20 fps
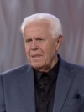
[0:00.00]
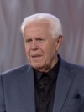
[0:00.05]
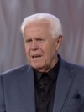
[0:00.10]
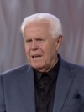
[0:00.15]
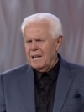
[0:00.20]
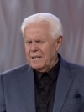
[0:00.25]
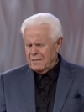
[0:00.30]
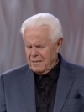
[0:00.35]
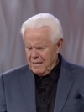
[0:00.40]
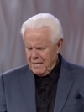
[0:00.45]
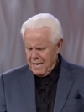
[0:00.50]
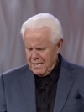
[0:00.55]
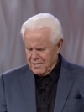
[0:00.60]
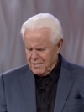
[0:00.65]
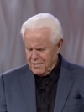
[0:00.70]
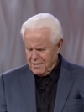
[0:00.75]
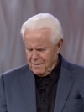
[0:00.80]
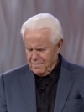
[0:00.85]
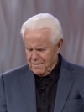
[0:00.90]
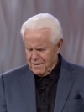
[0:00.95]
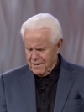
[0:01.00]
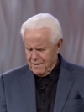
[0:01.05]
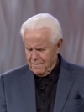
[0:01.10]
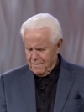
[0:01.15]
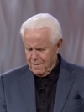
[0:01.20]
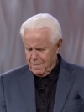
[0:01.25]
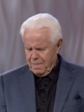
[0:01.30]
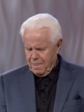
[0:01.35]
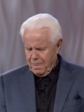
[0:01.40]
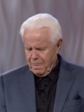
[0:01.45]
Isn't that something?
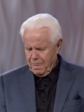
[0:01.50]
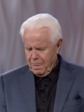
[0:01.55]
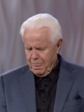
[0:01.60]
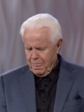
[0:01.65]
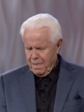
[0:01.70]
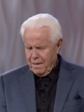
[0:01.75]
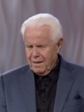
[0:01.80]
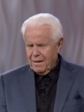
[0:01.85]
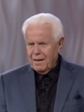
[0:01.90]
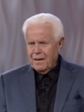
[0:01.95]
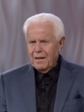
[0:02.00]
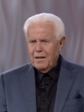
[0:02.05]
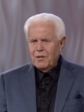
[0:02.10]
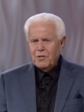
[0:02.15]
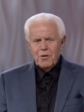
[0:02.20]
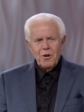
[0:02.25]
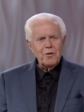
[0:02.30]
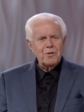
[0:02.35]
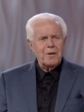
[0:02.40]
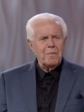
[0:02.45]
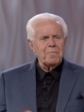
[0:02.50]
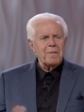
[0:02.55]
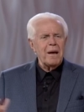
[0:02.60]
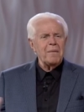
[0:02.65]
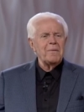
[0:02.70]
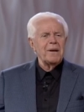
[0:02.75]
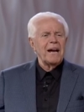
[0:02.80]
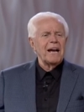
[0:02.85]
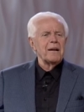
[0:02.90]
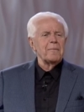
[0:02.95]
So
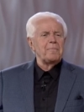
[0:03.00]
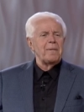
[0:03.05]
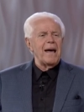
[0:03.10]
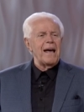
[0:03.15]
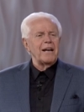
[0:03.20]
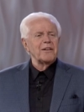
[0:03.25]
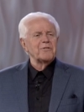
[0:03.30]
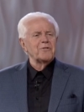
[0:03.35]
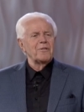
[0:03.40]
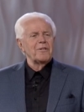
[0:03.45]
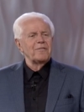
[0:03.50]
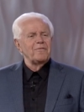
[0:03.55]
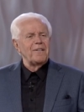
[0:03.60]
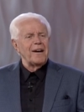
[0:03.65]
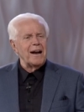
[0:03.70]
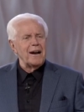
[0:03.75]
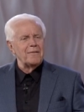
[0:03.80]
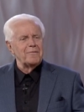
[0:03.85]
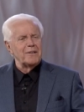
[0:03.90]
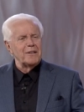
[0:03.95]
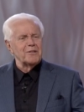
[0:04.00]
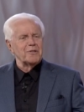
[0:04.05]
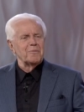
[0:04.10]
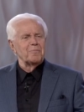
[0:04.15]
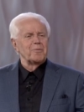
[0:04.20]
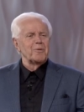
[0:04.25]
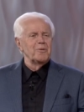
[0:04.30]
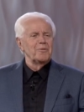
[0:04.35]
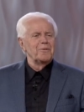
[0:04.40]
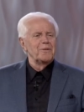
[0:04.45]
sometimes you got to pass through the fire of
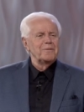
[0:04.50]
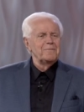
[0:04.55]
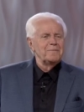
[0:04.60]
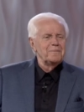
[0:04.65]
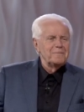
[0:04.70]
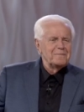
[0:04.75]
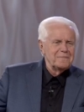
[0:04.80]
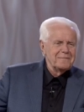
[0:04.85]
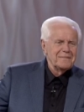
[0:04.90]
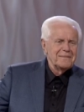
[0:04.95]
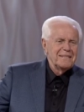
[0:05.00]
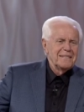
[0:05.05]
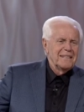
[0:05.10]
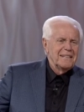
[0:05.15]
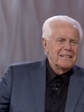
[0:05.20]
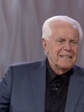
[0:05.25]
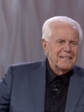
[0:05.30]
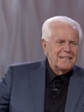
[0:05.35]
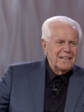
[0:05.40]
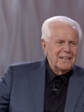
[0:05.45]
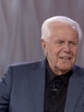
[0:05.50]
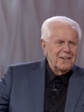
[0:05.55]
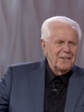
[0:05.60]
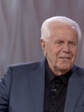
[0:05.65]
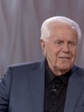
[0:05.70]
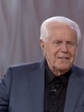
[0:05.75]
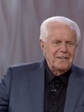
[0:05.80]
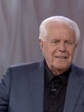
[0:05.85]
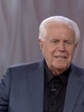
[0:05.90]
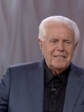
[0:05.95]
disapproval you
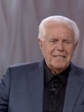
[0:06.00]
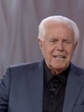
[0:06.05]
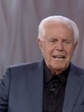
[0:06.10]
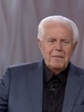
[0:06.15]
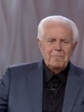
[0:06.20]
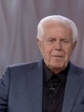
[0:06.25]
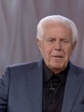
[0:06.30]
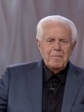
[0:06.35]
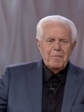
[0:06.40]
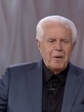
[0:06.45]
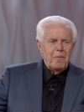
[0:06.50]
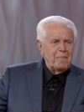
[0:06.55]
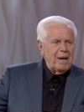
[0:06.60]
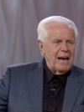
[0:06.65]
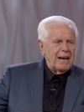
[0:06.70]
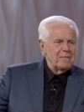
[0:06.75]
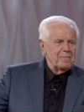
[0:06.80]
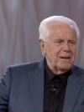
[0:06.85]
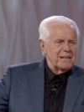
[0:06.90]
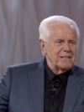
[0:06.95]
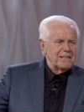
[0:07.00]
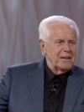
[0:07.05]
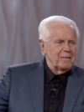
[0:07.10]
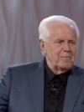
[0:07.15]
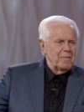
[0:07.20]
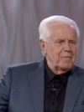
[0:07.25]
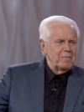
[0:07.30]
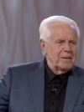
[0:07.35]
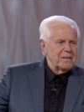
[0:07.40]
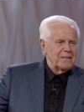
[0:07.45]
know, this and that. People are mad about something,
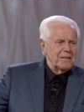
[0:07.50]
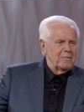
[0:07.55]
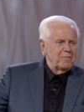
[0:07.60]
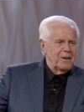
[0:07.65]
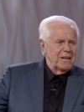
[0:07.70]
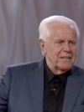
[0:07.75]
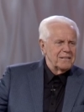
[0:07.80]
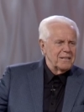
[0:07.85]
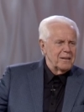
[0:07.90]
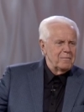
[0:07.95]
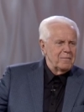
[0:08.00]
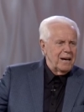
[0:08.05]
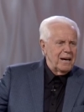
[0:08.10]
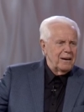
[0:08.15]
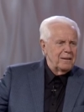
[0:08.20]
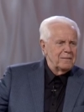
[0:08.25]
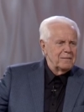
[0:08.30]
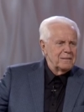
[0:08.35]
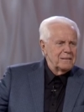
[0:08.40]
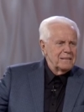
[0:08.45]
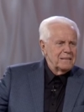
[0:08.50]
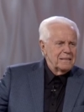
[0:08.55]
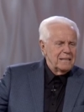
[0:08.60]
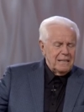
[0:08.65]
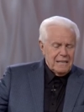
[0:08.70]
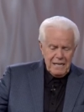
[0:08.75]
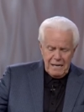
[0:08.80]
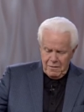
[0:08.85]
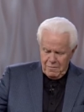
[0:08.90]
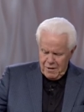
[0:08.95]
about somewhere, somehow.
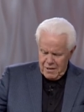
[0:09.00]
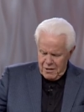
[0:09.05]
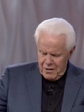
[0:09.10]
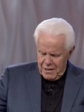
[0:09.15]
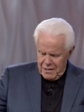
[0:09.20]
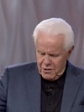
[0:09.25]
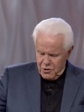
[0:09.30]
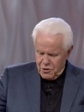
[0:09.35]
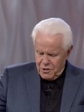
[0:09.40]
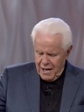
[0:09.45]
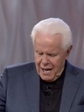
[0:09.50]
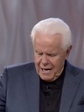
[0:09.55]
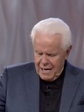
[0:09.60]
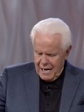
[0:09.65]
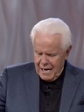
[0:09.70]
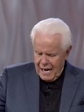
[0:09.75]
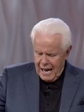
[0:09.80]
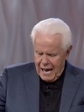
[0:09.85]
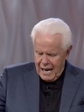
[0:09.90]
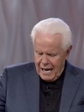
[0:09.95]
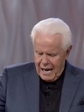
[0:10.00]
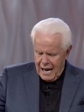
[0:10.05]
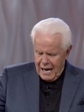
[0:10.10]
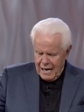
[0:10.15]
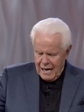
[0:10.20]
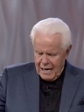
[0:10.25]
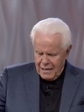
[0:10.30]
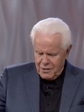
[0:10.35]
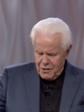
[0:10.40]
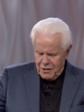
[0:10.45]
When you understand that,
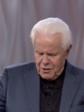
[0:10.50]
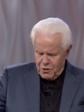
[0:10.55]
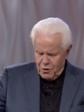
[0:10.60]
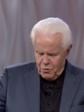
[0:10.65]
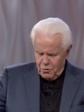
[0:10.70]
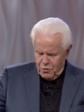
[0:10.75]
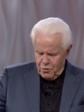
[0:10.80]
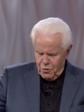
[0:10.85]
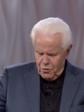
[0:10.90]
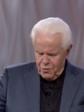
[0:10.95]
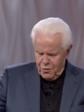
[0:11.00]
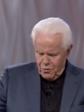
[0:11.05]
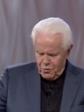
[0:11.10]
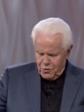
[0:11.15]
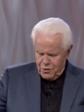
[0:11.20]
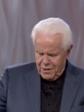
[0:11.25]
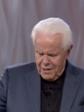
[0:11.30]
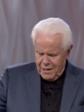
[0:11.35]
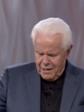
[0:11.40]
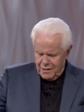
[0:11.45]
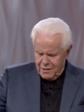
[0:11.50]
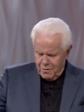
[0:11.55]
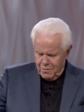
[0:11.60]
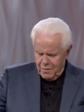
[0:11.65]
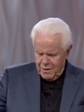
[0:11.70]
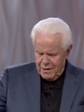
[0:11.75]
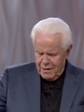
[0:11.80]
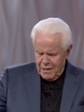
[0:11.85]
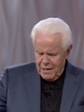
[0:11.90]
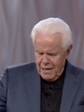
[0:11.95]
I, I just don't do those things.
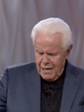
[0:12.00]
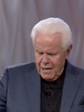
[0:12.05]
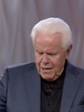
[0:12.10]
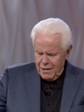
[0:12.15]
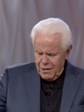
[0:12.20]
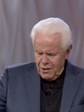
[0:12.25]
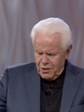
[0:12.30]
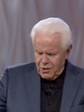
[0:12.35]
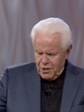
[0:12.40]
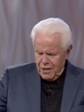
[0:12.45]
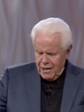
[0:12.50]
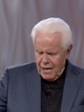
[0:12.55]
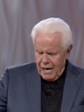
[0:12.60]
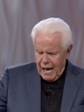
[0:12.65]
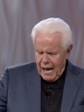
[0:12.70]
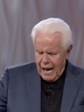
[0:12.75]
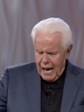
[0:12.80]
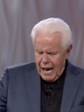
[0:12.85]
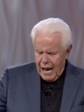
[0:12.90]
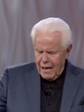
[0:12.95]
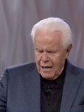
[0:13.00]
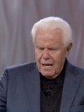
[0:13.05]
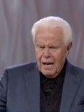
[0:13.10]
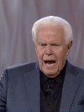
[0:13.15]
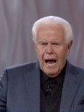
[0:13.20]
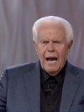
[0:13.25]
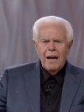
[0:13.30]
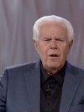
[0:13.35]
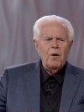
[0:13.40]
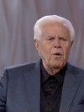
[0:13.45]
You see, I,
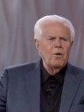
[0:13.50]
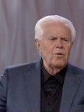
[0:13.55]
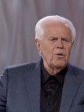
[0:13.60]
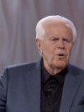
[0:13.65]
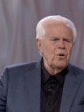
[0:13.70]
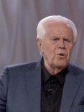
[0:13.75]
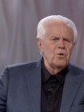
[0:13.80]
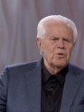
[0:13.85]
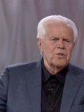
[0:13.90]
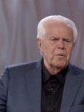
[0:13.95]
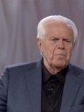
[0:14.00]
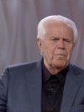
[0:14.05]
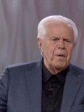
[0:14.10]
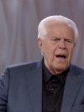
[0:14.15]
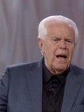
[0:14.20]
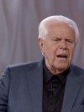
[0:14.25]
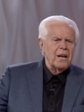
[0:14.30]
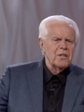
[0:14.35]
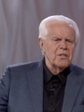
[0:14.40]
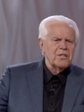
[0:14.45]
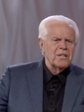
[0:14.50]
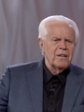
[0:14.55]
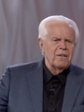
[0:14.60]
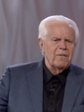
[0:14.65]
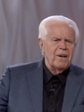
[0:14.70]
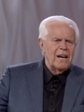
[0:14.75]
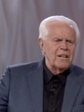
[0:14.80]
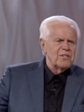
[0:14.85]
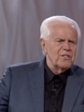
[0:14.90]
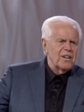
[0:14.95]
I don't use the policy of
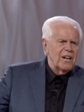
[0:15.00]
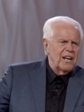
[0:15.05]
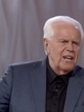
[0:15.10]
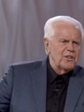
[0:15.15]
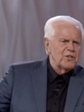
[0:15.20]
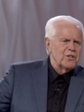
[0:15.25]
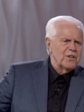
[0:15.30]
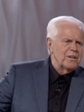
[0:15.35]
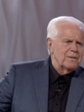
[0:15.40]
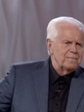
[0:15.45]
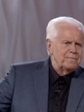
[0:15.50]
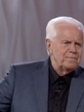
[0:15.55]
isolation.